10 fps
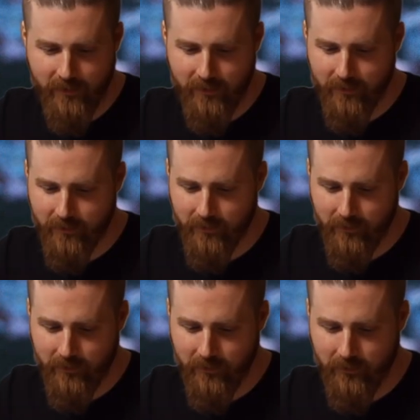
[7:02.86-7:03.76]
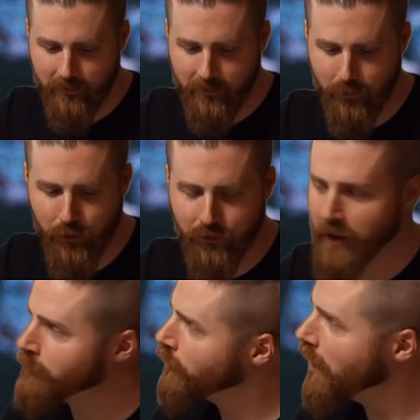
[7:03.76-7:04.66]

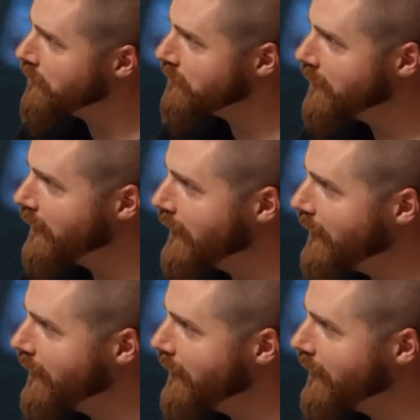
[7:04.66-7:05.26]
No words are spoken by the person on screen.